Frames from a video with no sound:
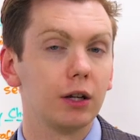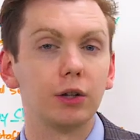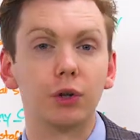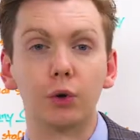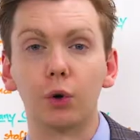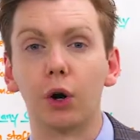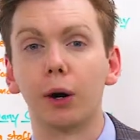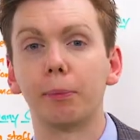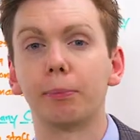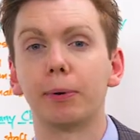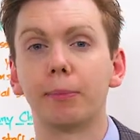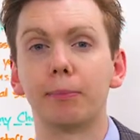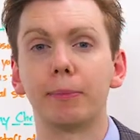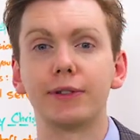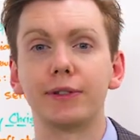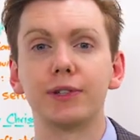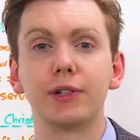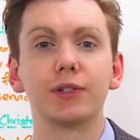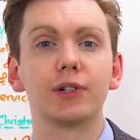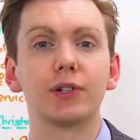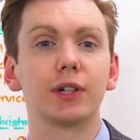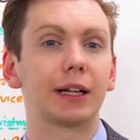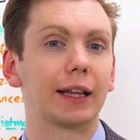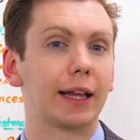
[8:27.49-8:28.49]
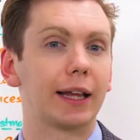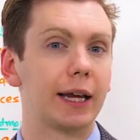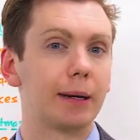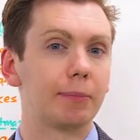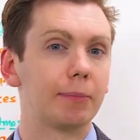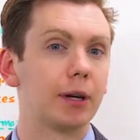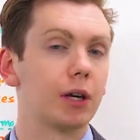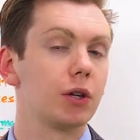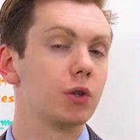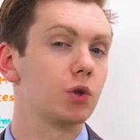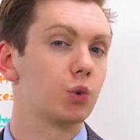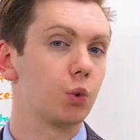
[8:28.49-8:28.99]
You are permitted to
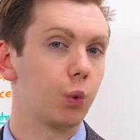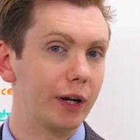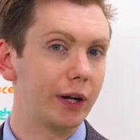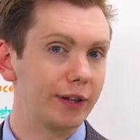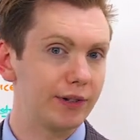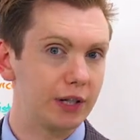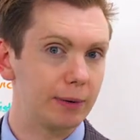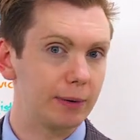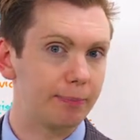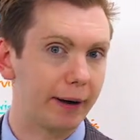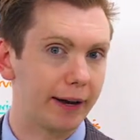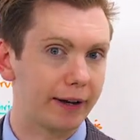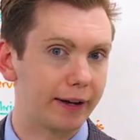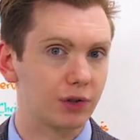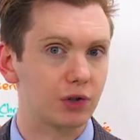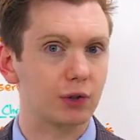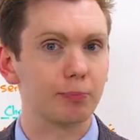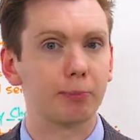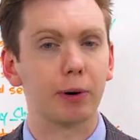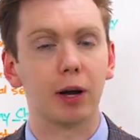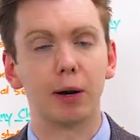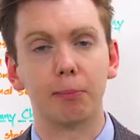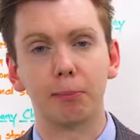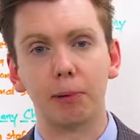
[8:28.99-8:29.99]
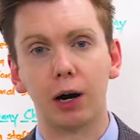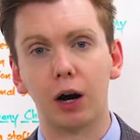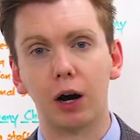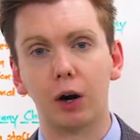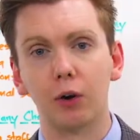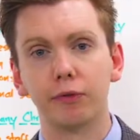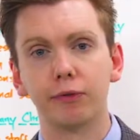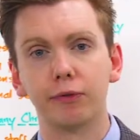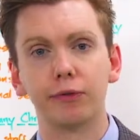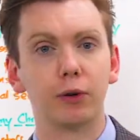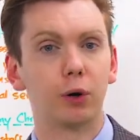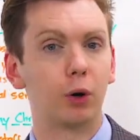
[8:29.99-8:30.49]
claim 20 pence per
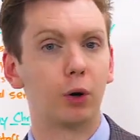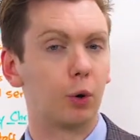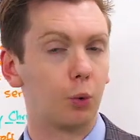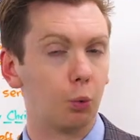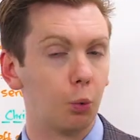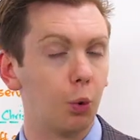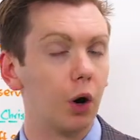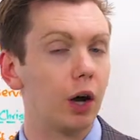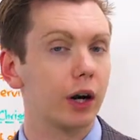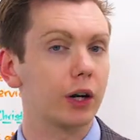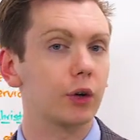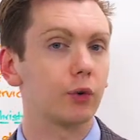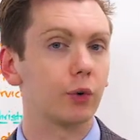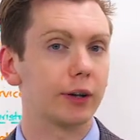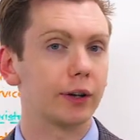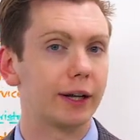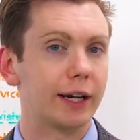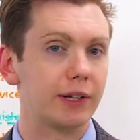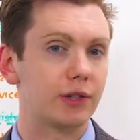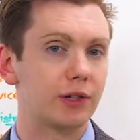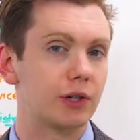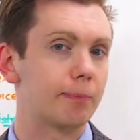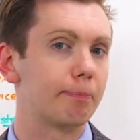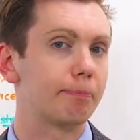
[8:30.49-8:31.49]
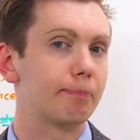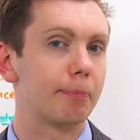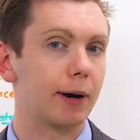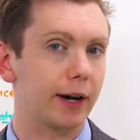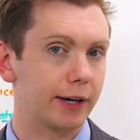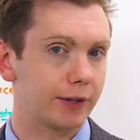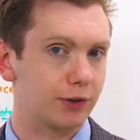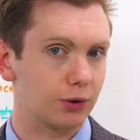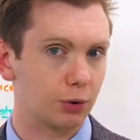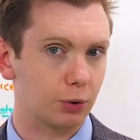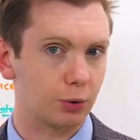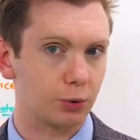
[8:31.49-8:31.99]
mile for work-related
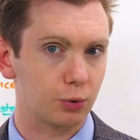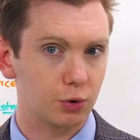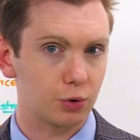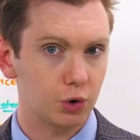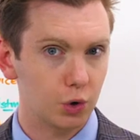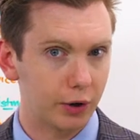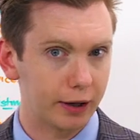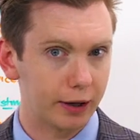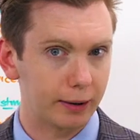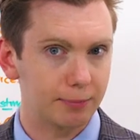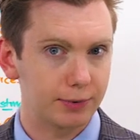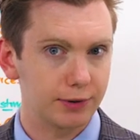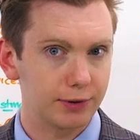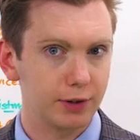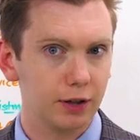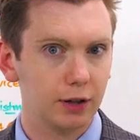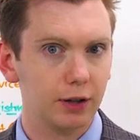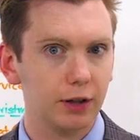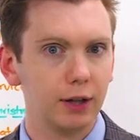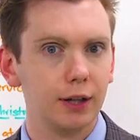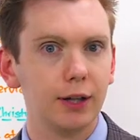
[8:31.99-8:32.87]
bicycle trips.